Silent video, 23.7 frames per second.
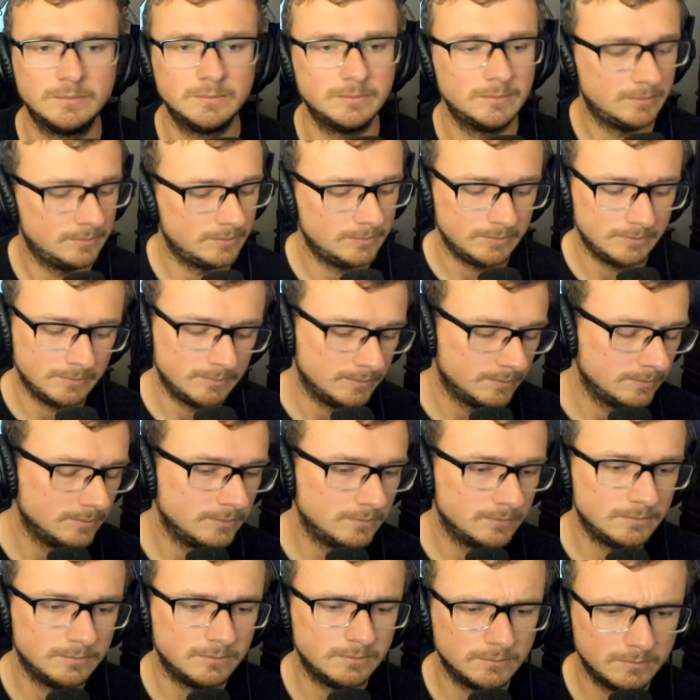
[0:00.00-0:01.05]
Brothers in that
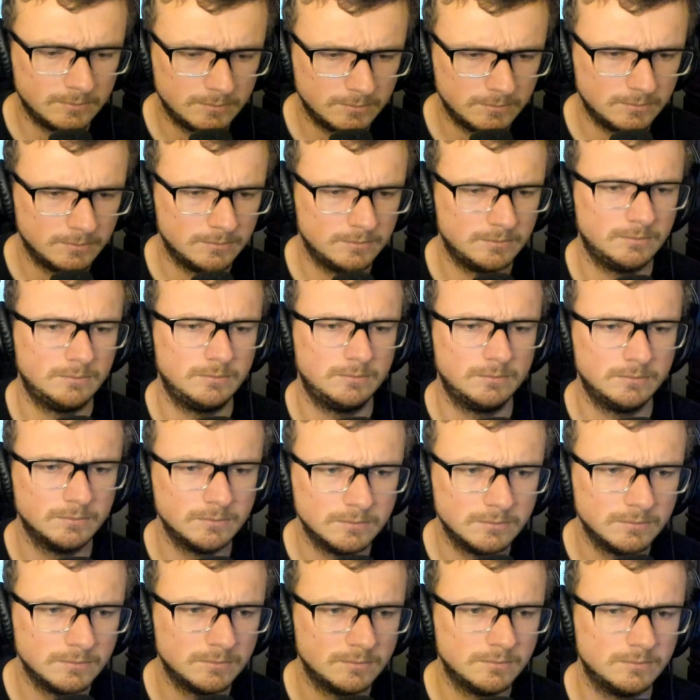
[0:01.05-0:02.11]
one whip, see them
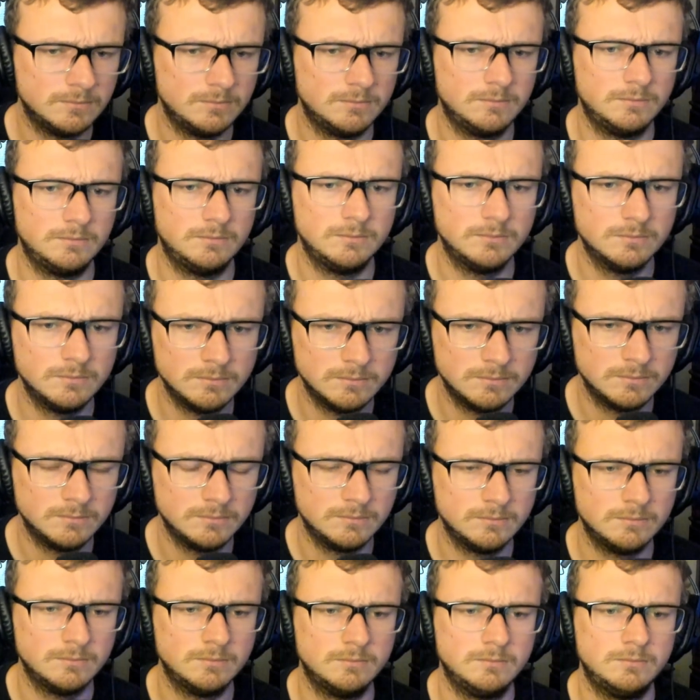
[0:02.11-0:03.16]
two brothers they don't fuck
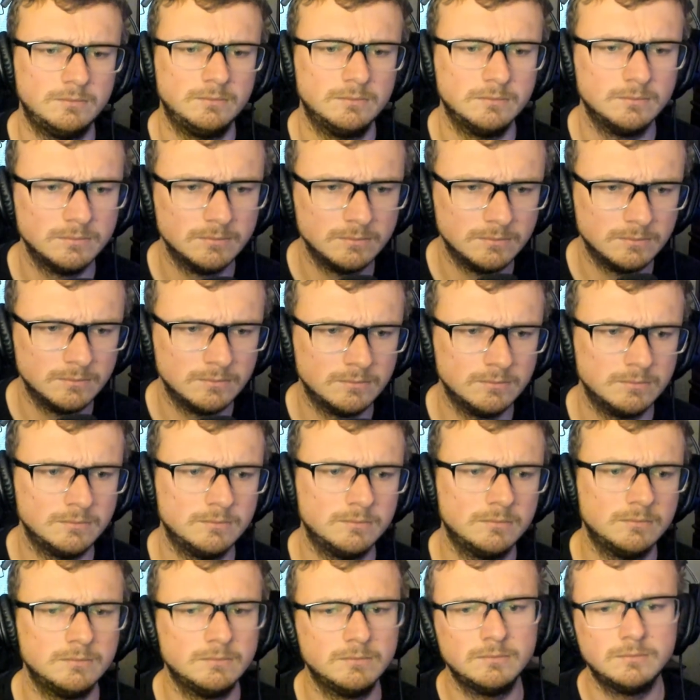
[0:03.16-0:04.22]
with. You got one brother
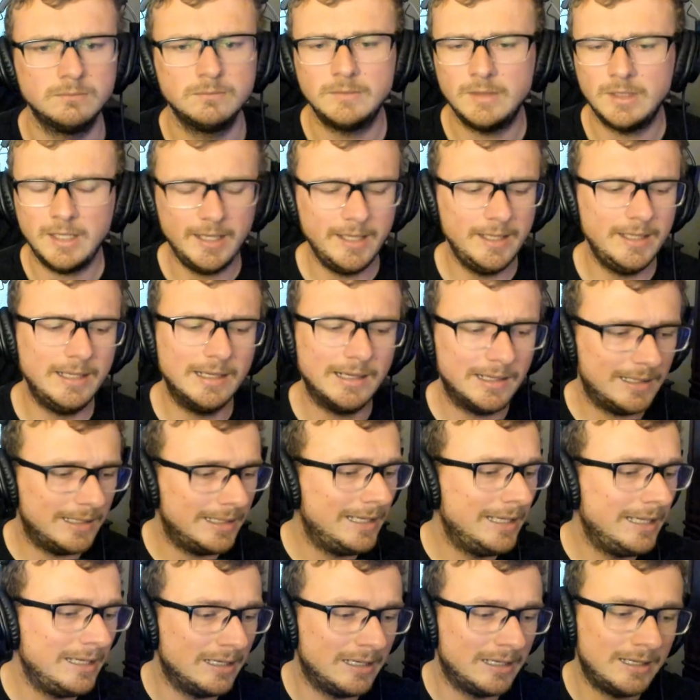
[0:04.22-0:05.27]
with you. Hang
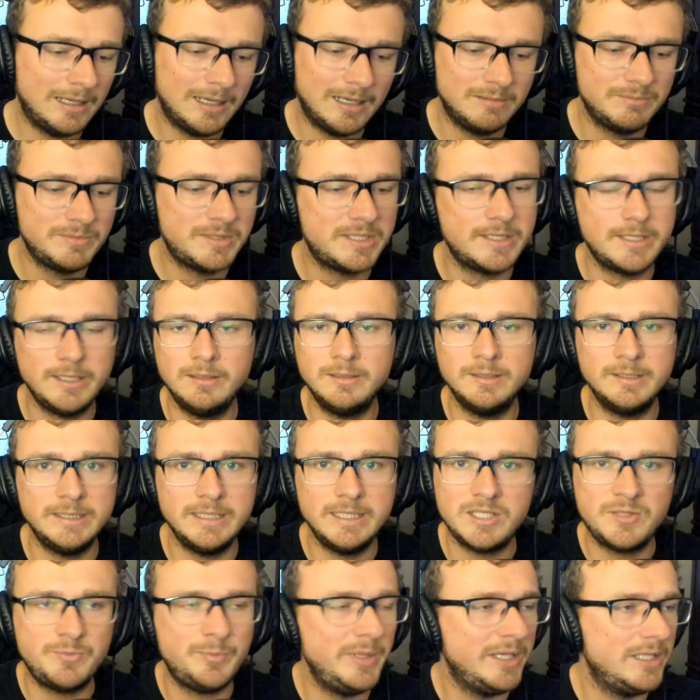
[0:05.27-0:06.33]
on, I'm stealing
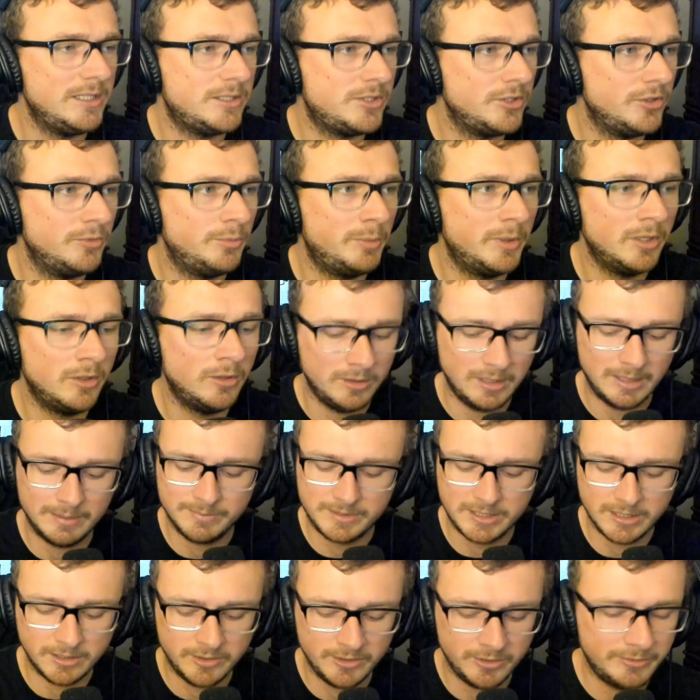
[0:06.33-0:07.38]
this beat too, bro.
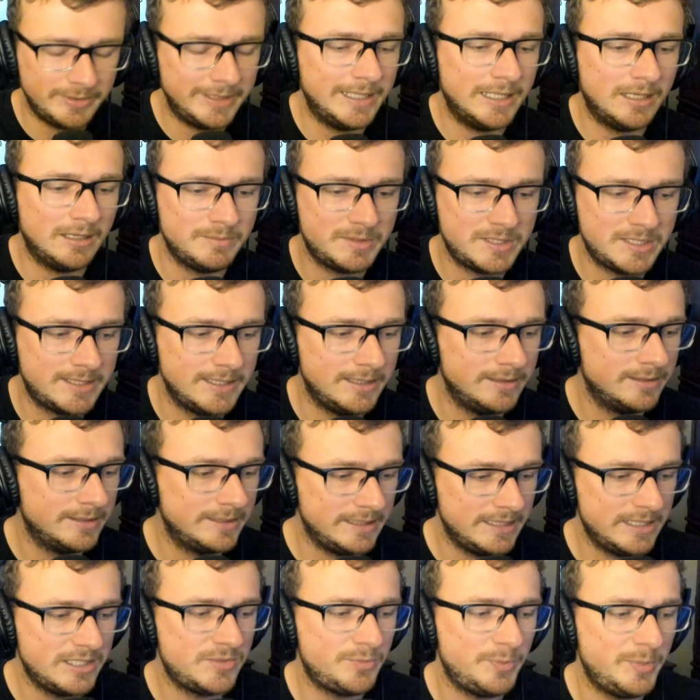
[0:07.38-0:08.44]
I'm telling you right now, I'm
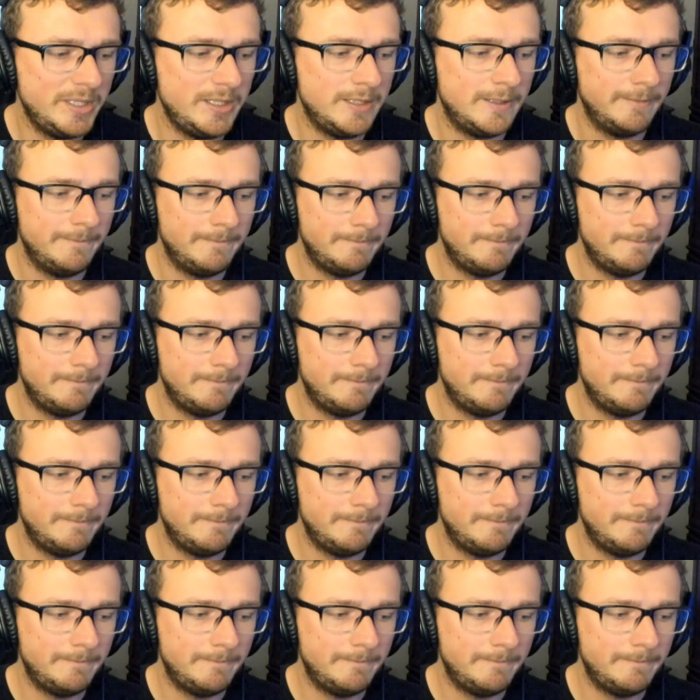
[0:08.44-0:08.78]
stealing this beat.